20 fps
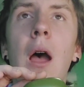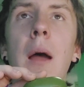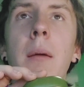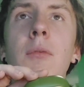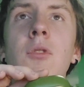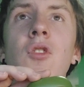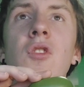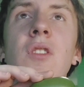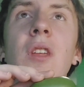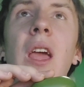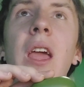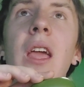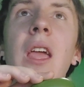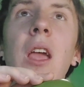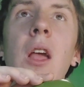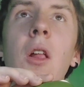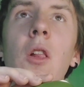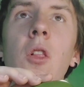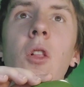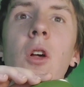just
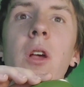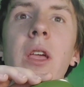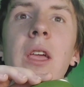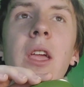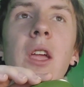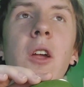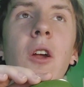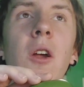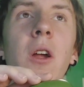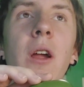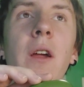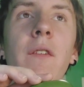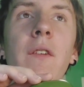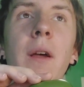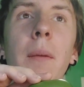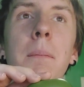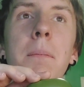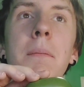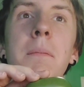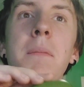taking a look here if
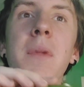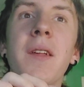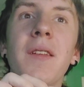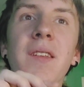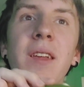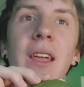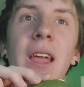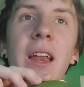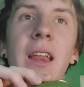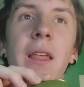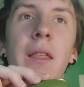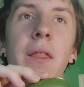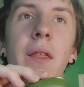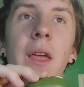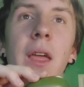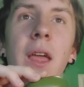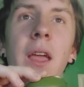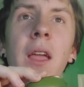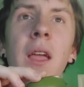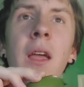I'm missing
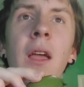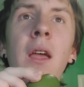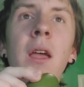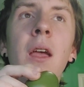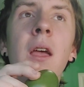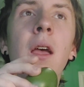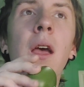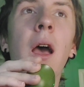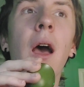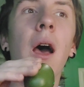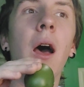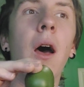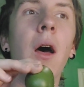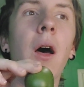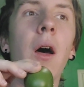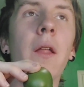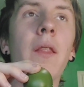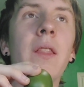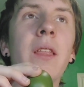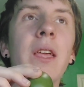anything
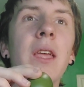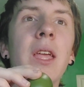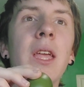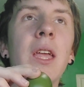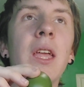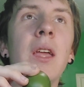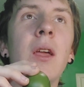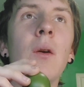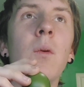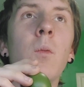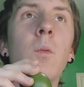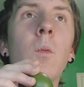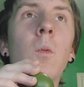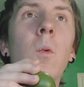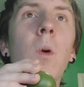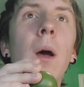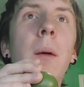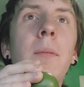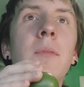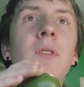on the
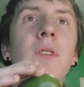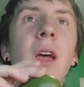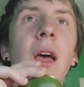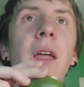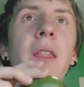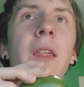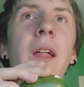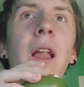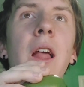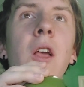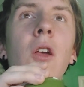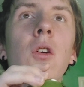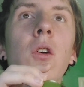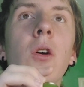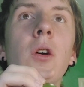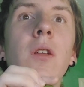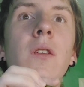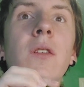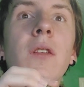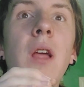website that I
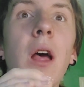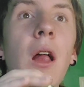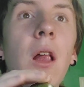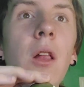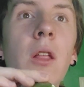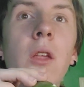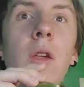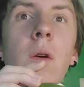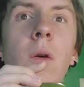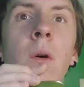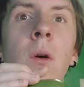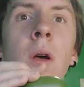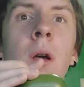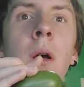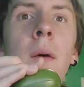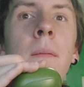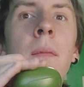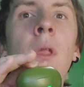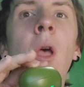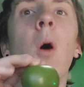could tell you.
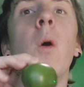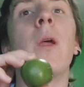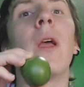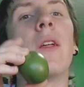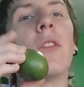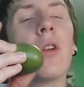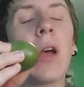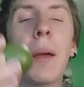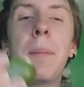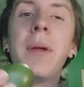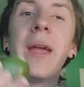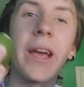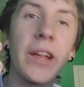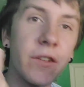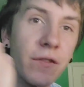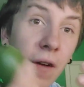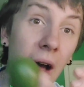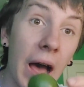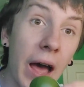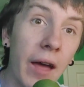Oh yeah, the
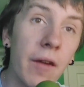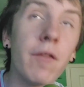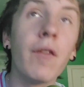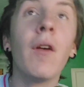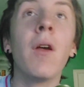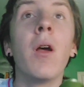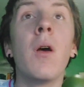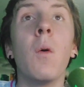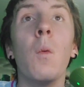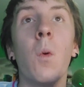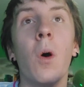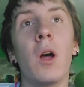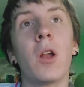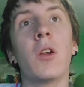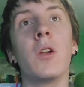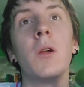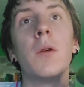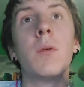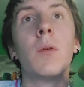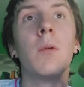IPX5
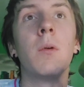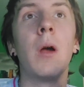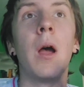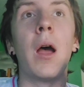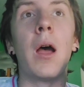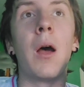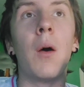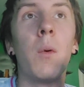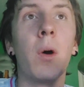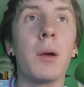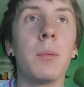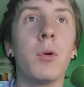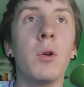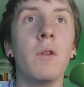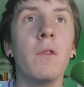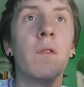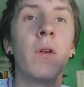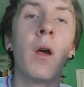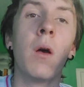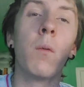
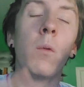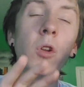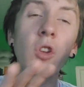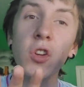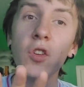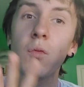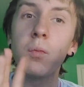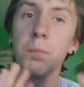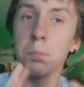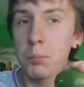waterproof, which is